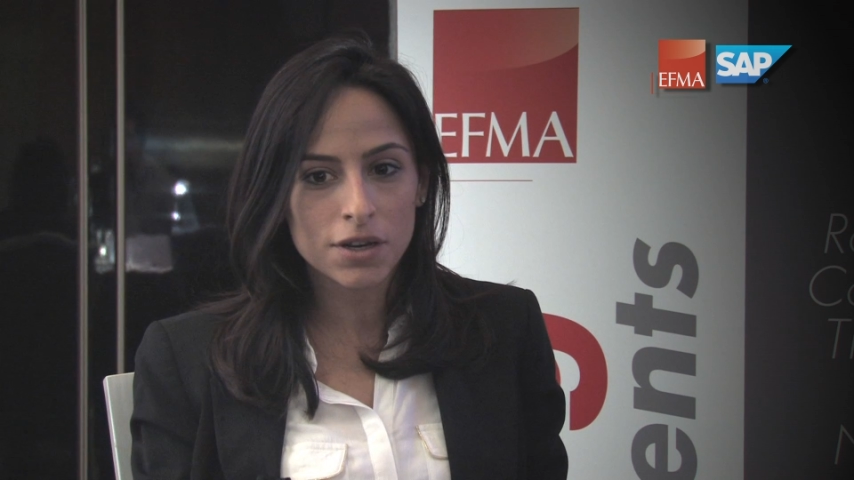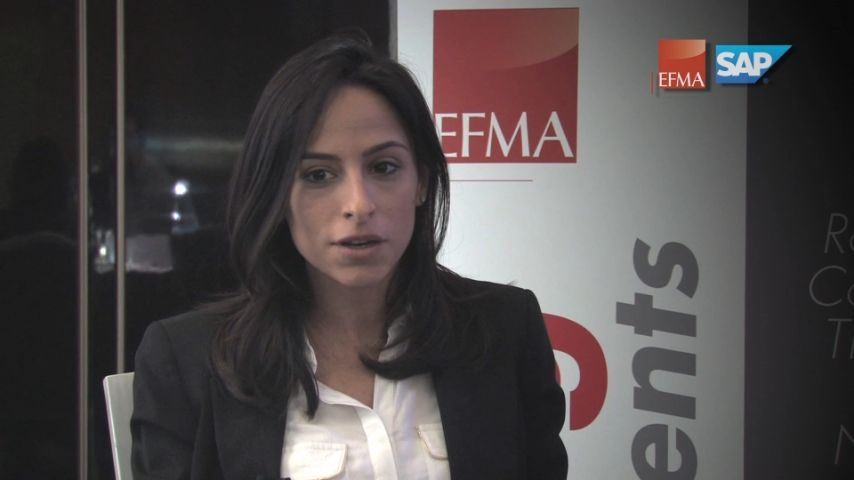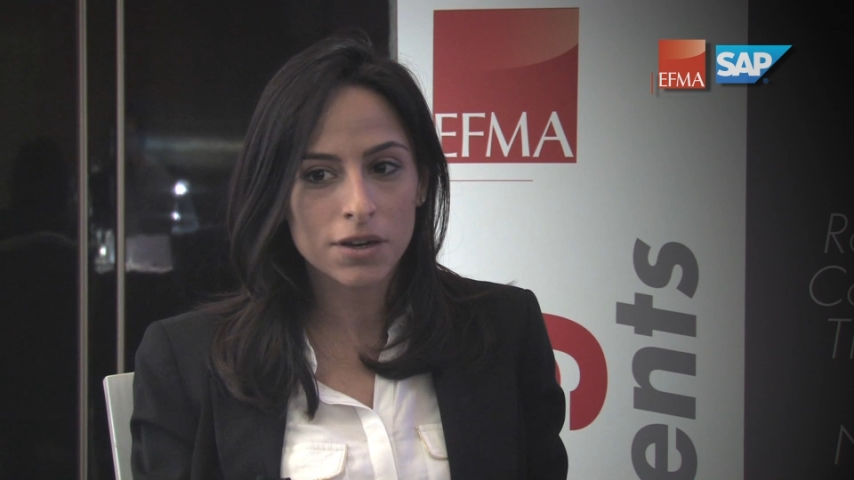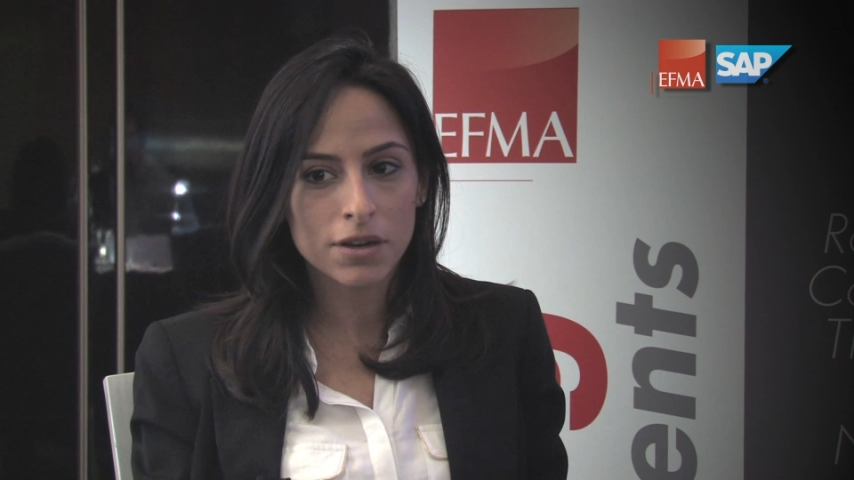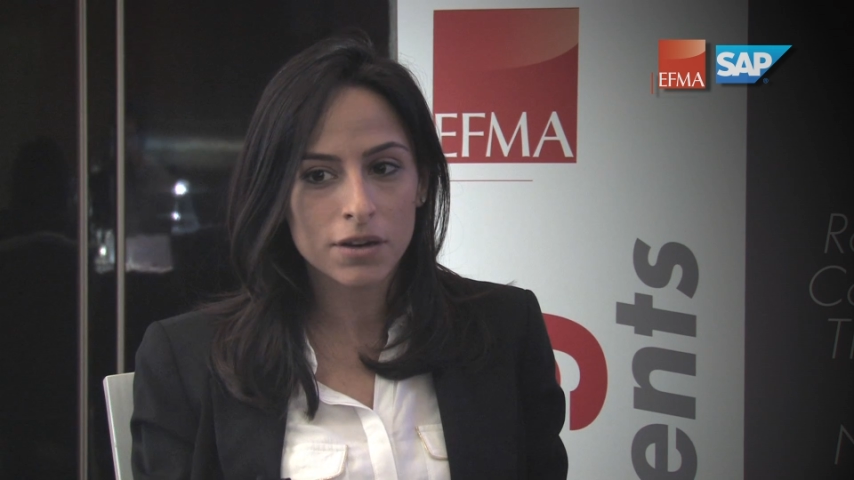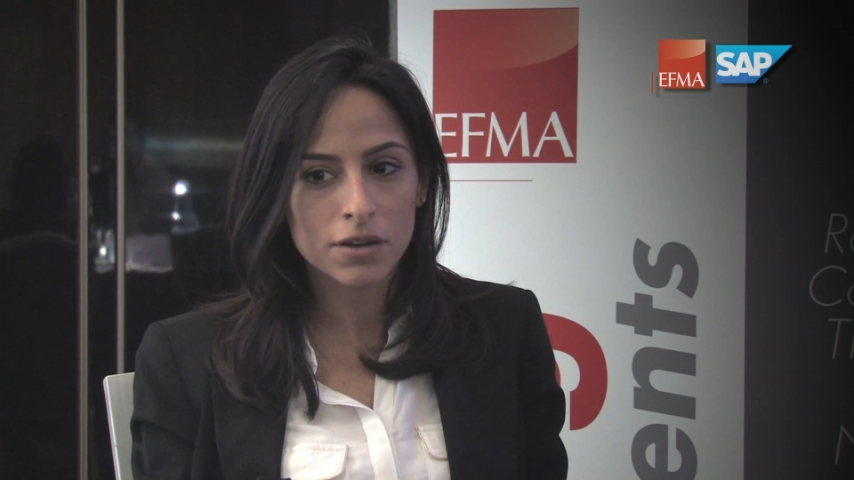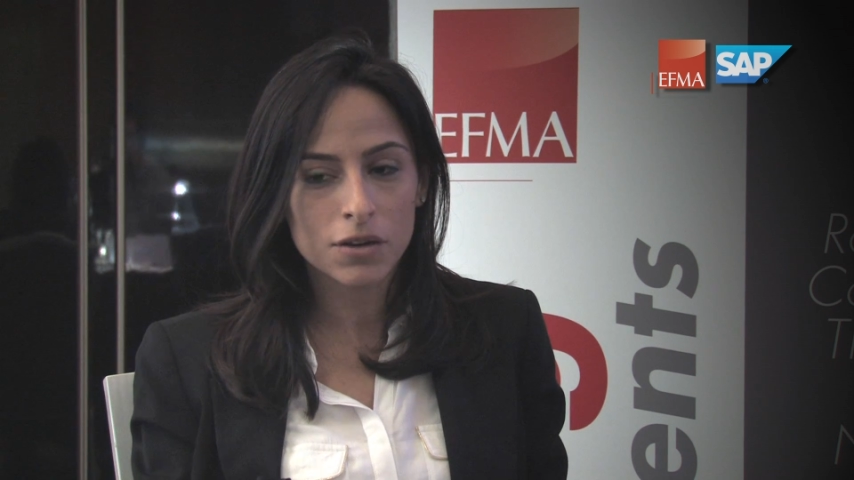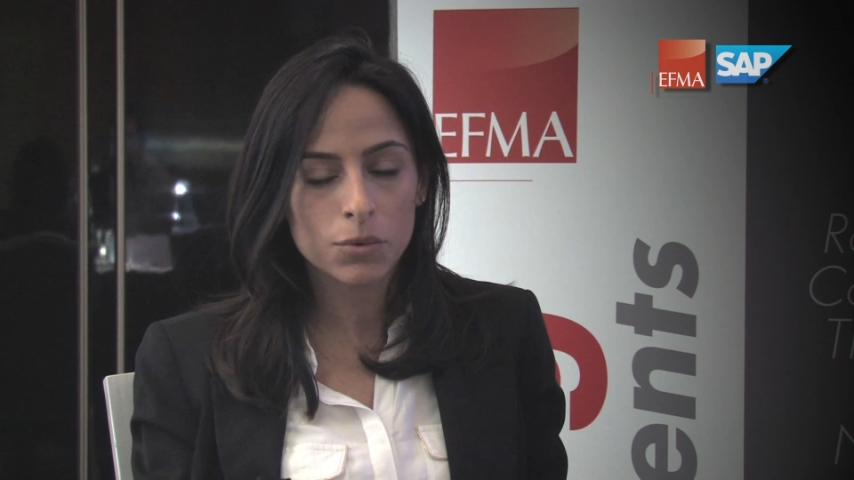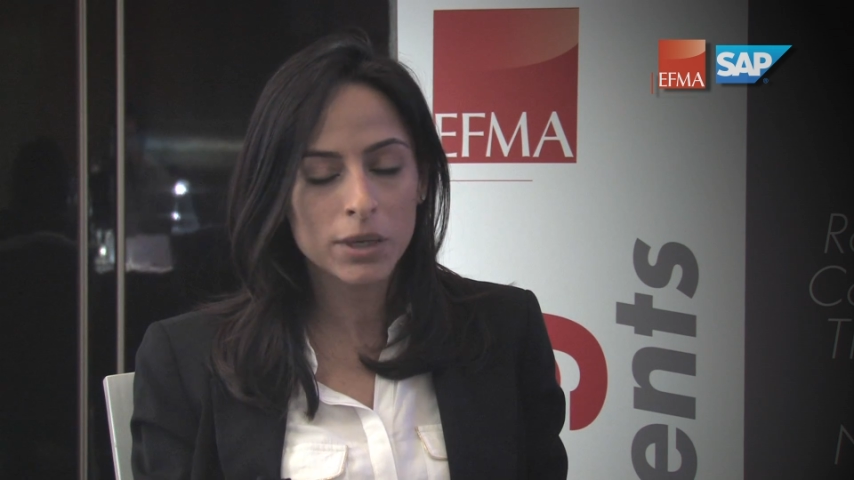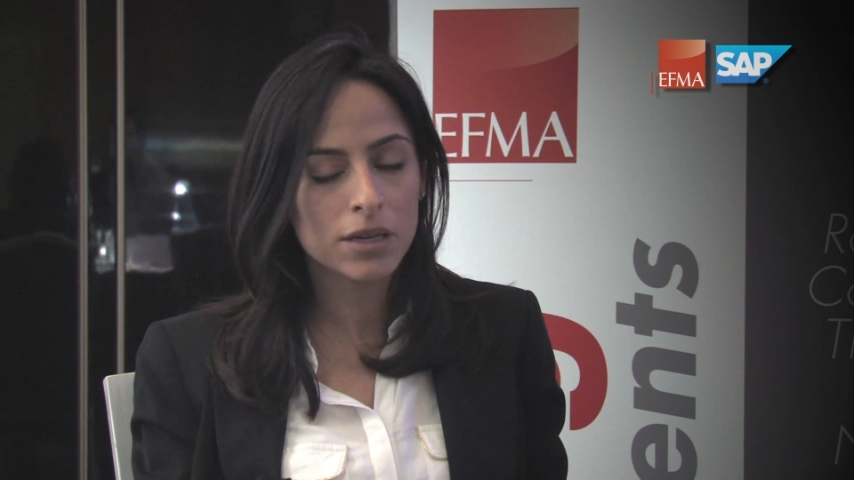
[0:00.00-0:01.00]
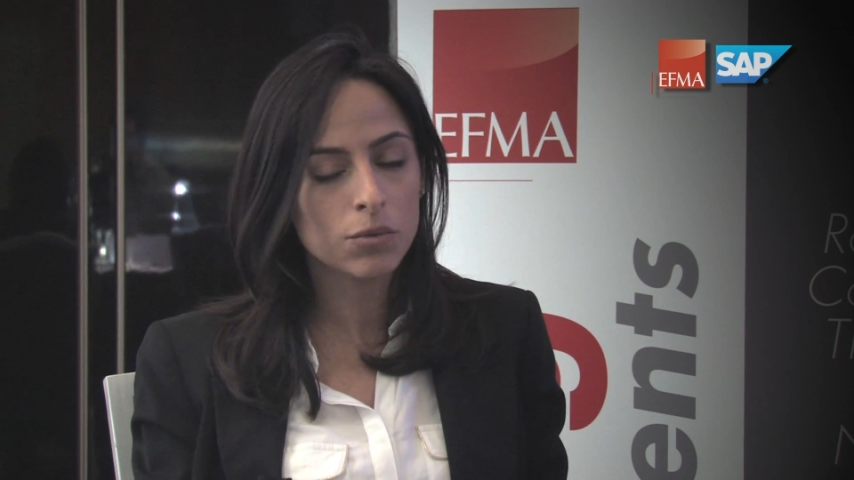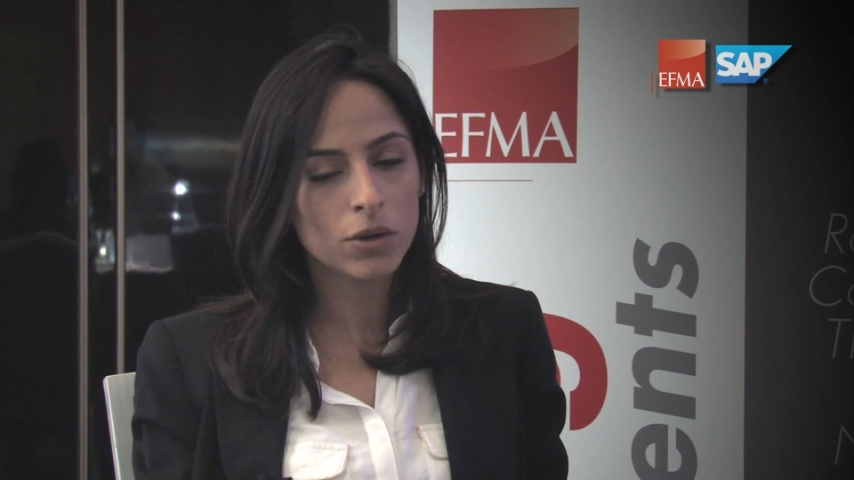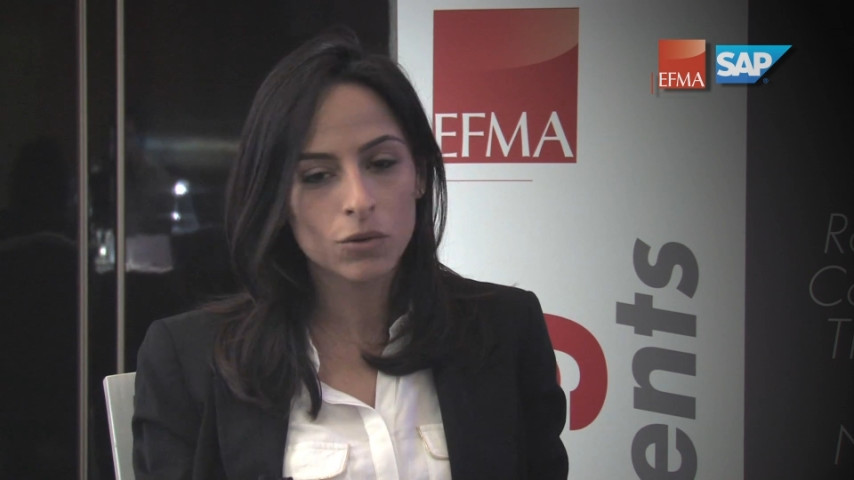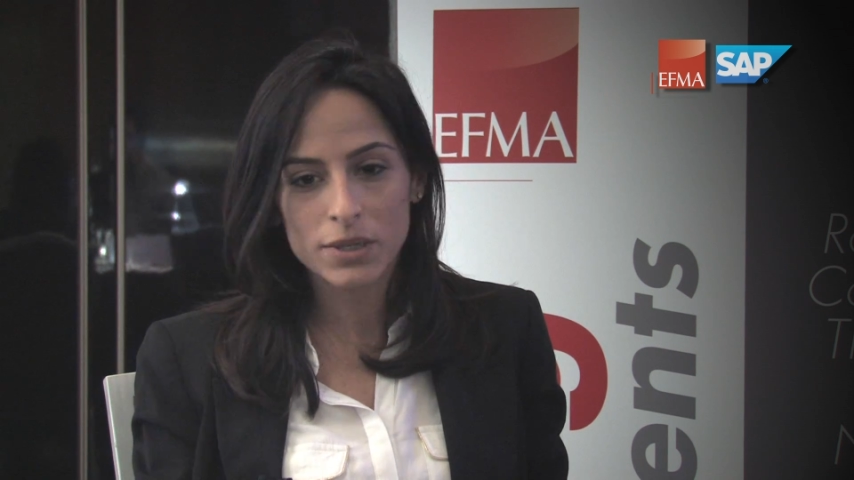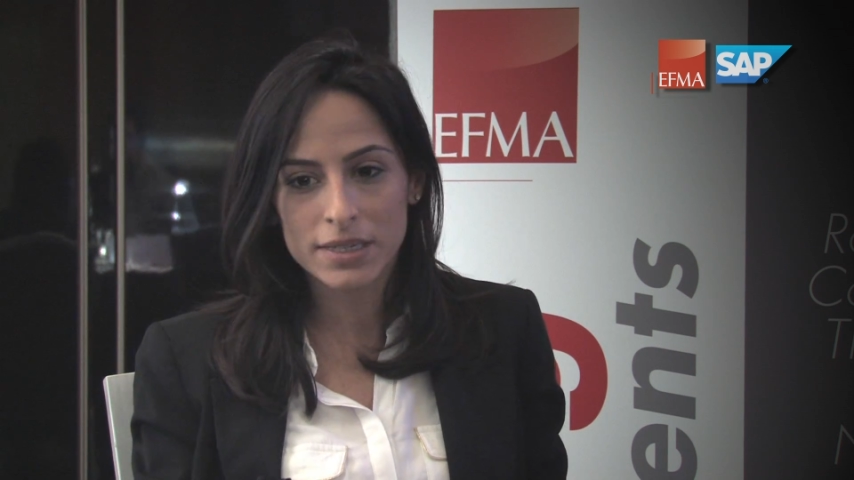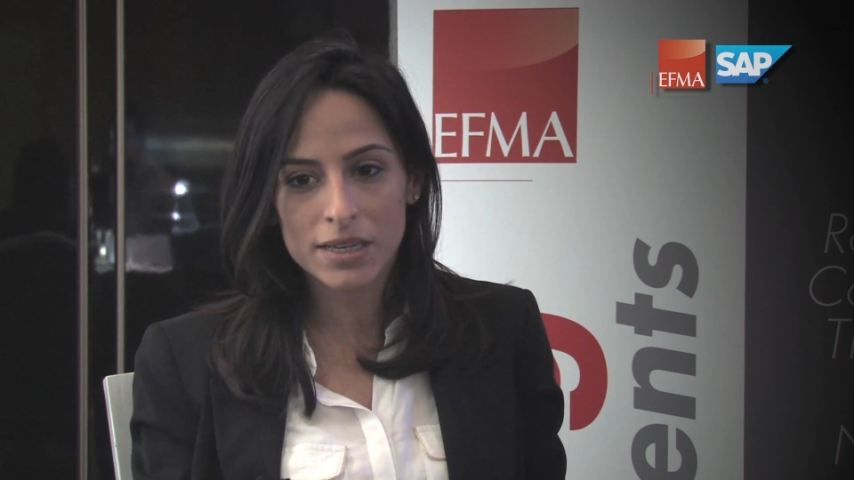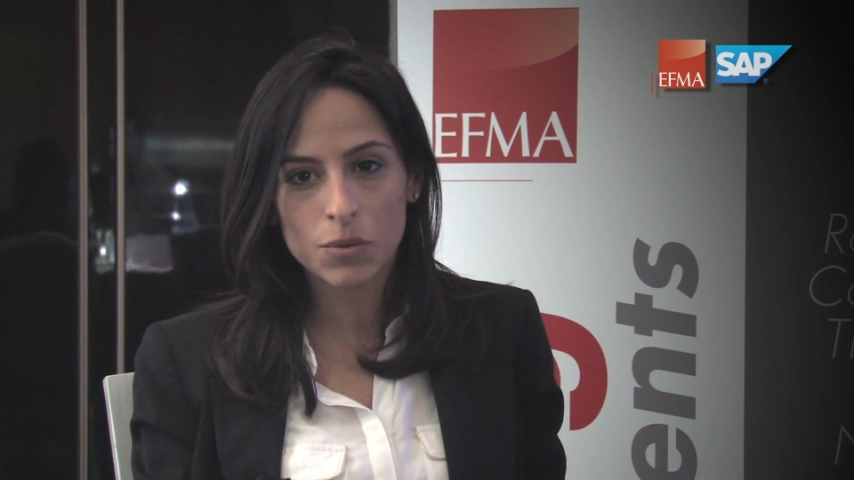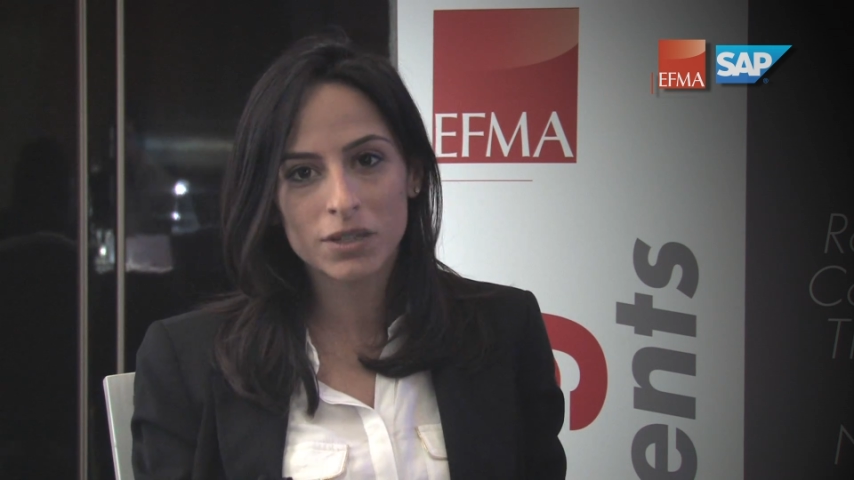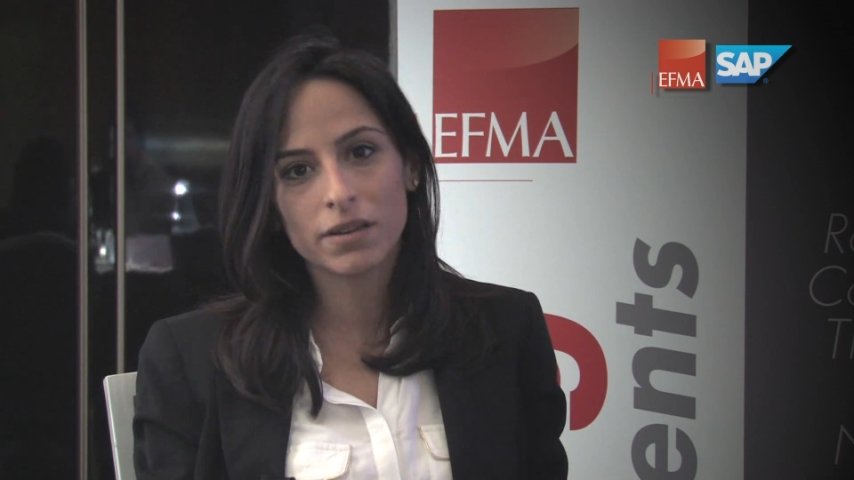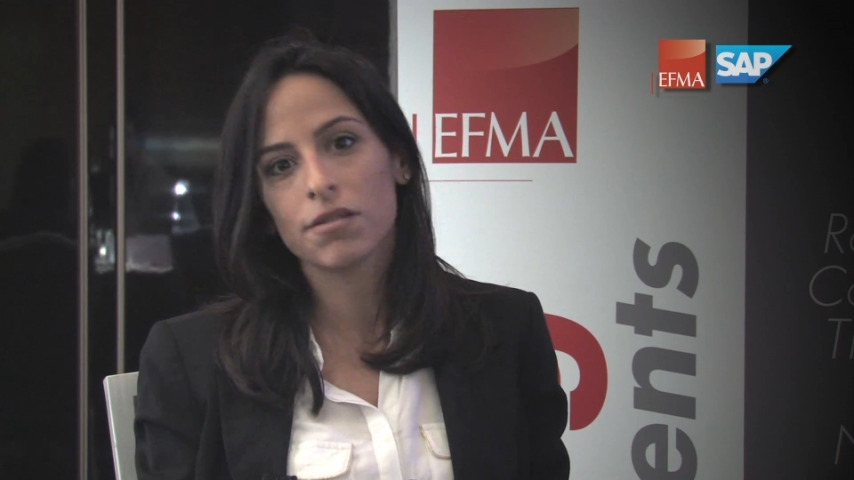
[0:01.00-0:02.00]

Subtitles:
we always see what